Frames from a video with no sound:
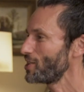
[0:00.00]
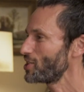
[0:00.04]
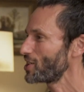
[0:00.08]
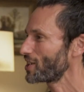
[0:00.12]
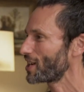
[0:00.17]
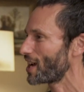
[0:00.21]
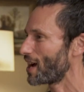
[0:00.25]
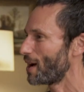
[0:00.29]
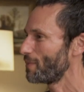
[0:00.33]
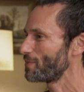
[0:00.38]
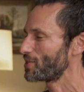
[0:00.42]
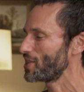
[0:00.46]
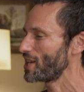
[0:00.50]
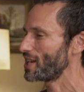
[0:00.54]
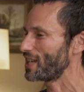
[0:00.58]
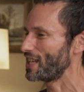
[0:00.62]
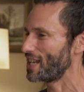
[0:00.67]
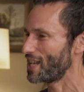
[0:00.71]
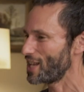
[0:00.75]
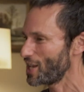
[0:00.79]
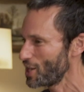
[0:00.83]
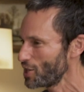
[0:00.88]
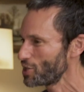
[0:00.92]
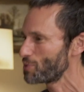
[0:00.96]
magic. Yeah. I'm saying
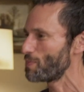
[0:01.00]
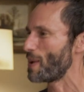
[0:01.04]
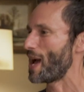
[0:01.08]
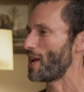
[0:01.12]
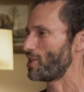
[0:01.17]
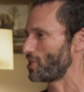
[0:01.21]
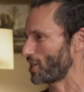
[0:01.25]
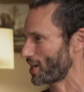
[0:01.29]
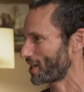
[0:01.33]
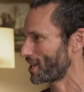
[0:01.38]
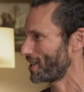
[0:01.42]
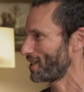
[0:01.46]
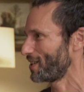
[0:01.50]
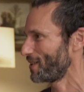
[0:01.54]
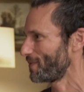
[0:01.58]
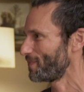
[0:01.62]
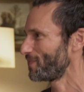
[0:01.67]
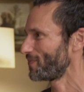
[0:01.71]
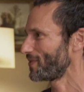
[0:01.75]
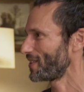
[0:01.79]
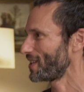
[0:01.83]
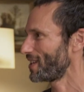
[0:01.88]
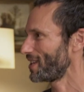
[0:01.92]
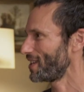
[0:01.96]
it is magic.
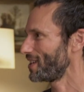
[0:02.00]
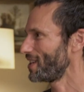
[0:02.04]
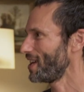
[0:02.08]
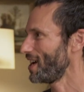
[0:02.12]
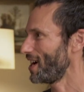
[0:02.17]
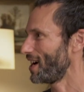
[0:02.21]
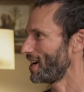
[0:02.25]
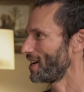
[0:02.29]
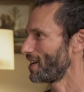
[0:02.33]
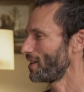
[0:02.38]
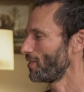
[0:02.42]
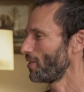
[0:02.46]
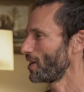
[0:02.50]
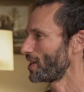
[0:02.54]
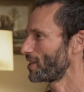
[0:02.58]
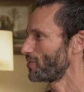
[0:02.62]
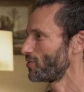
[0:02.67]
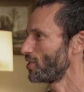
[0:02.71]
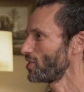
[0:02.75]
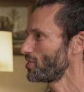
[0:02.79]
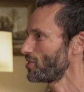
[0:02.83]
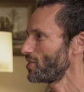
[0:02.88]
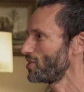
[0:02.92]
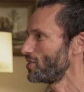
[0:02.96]
Yeah, yeah. Like
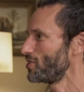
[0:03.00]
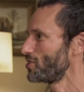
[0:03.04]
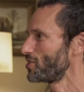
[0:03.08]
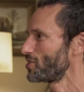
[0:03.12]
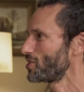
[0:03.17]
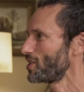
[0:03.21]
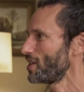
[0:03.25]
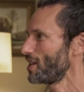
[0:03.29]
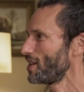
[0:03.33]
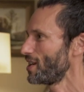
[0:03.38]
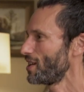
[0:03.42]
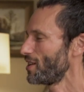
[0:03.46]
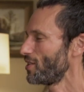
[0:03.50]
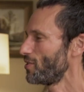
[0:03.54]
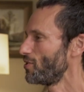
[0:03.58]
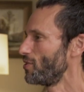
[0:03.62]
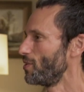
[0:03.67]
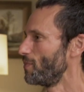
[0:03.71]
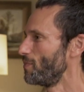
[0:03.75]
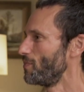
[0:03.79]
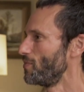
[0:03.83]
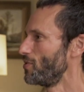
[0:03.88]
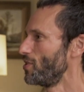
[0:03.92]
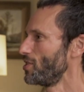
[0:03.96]
this is
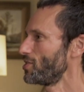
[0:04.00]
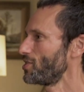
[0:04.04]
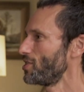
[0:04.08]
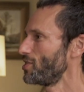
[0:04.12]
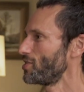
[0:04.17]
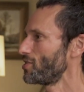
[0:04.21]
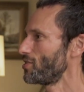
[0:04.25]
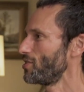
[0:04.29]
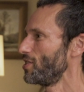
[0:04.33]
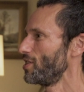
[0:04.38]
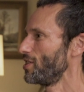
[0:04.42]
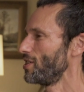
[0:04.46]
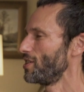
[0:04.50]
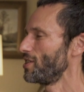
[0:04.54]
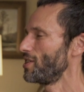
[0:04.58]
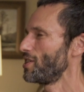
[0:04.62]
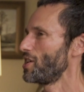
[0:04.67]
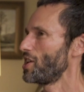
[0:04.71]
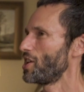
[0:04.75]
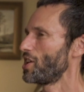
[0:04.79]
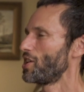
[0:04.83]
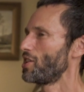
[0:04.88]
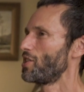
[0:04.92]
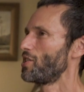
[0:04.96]
the this is the
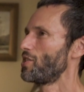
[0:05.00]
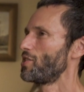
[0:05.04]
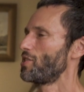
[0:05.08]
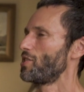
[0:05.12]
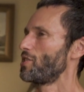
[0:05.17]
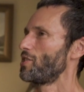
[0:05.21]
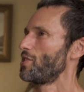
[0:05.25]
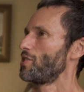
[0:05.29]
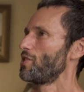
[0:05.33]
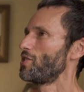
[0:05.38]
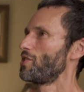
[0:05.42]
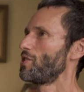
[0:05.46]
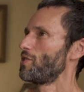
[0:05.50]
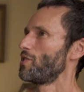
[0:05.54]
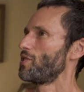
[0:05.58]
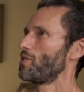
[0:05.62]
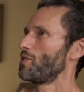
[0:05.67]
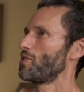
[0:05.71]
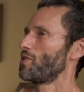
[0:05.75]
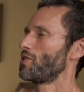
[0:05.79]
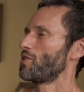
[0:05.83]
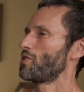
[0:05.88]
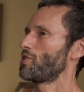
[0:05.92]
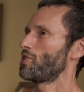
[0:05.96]

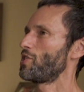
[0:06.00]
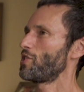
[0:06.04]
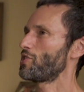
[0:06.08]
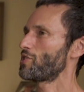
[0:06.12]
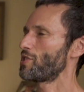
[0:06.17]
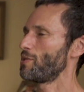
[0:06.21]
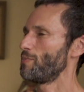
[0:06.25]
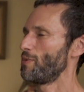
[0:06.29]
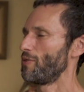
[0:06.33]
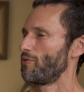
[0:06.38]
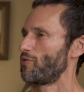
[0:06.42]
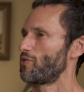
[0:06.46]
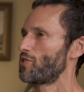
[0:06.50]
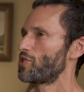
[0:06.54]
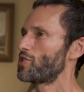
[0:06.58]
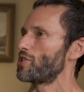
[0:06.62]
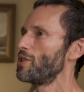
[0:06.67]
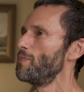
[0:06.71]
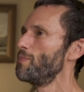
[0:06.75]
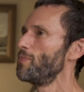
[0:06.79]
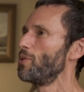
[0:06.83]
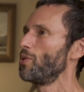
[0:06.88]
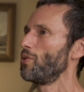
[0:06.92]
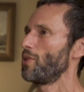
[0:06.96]
system of
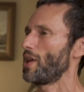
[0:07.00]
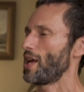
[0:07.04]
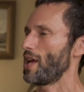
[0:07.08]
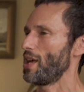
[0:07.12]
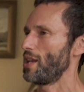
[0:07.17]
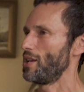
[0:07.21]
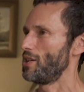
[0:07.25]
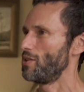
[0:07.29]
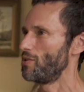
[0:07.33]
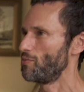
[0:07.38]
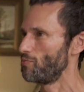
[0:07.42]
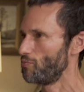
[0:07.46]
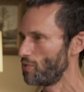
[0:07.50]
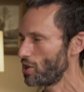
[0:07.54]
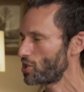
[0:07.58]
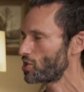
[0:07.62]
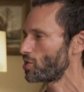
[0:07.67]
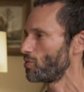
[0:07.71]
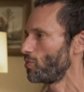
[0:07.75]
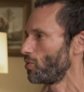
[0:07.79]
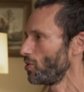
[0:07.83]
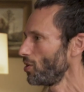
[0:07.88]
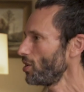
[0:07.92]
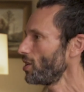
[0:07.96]
symbol and
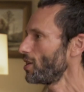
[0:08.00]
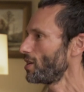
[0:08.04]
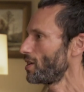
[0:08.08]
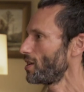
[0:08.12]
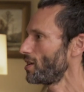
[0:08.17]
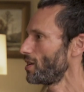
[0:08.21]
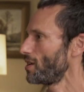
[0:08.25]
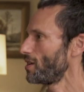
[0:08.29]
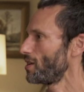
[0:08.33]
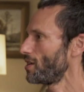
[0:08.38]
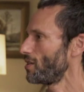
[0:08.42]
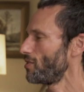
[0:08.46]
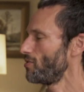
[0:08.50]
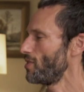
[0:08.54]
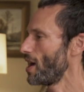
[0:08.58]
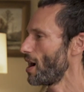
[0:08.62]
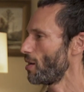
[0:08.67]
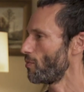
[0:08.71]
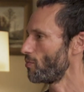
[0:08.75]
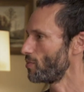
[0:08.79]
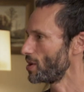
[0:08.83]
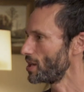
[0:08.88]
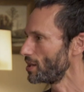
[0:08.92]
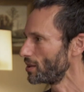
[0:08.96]
ritual
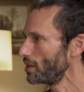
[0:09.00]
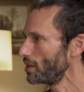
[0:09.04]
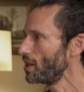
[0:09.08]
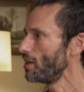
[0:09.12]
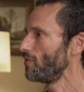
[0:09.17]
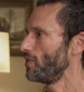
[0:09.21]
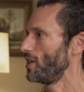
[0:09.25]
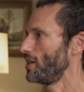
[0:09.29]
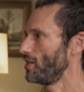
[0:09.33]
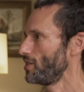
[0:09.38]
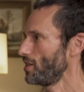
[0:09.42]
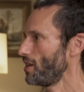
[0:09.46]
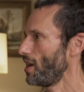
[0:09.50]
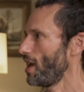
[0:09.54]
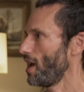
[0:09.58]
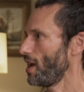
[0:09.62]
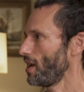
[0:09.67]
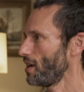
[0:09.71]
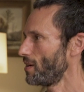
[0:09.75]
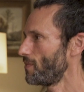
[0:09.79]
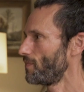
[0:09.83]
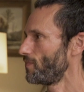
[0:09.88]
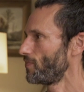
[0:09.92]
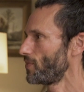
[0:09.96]
that we live in
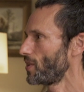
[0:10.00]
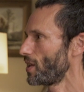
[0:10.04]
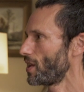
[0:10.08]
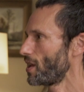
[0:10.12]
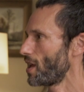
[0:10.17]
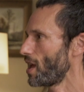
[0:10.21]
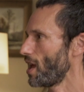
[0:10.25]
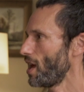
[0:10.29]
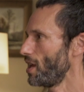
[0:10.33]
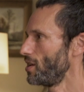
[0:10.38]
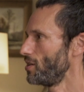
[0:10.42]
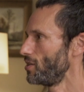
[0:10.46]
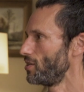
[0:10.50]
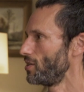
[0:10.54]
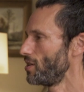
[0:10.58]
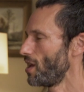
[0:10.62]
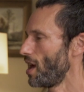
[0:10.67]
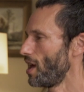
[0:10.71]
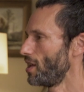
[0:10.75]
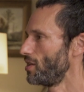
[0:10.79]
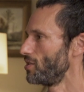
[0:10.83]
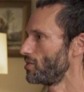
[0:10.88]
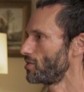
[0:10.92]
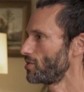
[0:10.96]
today, and
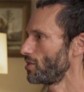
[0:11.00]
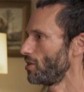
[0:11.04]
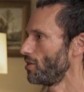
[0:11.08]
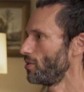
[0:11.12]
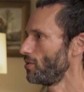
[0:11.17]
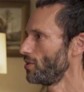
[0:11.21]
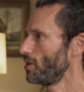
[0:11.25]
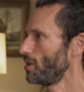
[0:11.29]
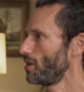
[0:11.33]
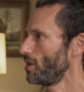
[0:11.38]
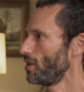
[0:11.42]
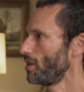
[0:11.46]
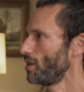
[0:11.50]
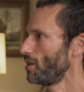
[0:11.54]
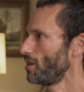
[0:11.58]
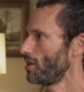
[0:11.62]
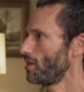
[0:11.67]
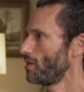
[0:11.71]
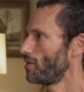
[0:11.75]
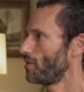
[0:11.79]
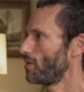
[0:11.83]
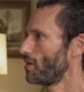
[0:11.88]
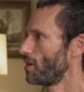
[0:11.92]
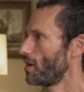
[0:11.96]
and so,
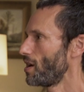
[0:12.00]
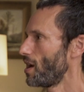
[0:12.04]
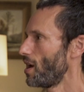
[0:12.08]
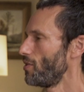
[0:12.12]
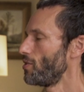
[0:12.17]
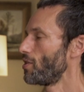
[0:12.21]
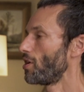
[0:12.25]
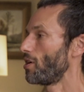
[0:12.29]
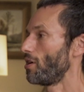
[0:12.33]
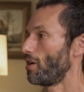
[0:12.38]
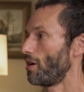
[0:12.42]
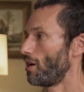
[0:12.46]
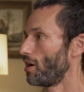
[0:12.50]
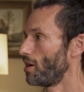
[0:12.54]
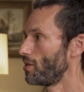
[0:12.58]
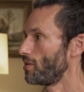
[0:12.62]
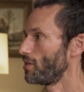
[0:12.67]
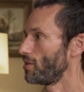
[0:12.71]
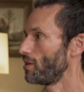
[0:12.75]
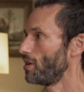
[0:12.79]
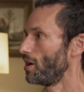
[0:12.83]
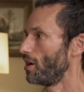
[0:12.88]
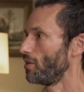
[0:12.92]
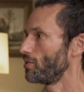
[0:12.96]
and there are
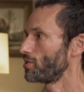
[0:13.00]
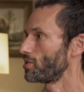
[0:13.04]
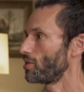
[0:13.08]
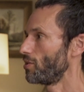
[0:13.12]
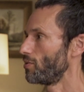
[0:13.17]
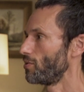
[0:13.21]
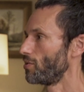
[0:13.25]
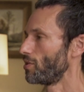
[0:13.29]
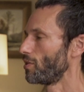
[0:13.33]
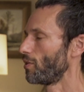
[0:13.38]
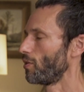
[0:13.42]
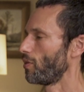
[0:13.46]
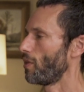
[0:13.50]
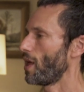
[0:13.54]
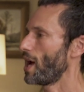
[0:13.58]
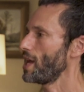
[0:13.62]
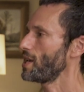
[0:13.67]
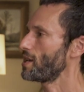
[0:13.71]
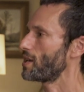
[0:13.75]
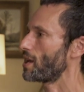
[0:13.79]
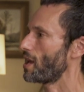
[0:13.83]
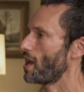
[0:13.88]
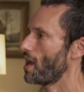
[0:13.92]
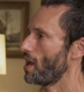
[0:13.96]
you know so
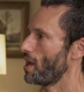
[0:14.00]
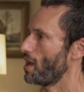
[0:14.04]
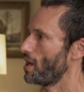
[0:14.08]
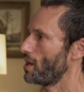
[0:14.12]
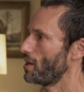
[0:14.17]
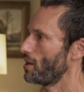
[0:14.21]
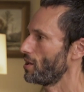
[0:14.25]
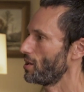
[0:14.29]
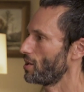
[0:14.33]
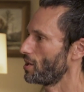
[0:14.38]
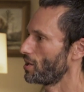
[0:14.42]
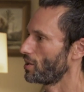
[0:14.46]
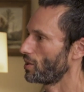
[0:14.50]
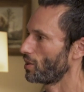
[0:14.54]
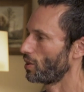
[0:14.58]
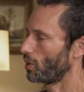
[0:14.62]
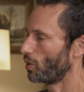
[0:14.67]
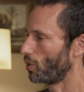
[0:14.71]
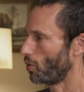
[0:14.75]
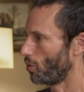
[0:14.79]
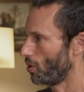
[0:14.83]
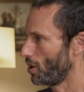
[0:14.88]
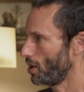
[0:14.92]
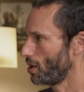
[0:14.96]
like a
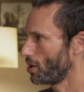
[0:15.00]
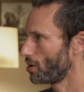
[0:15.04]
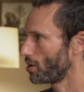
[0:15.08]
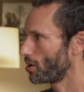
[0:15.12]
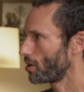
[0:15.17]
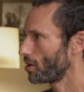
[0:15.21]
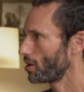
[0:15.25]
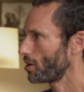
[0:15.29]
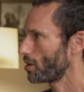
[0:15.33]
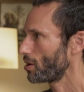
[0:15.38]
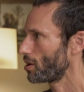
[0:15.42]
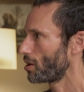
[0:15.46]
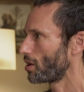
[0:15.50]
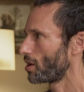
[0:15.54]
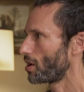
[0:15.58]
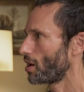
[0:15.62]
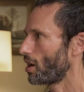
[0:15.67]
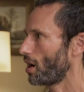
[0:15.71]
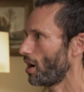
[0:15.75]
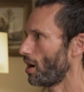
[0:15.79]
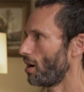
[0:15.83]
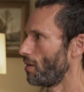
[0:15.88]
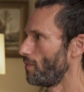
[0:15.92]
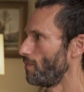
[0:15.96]
lawyer,
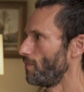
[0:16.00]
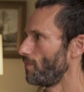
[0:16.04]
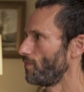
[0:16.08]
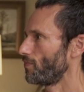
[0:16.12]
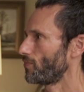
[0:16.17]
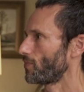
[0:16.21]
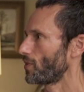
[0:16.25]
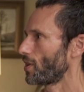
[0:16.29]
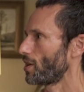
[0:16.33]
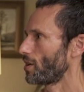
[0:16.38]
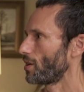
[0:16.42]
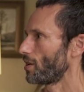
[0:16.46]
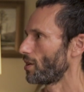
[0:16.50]
um,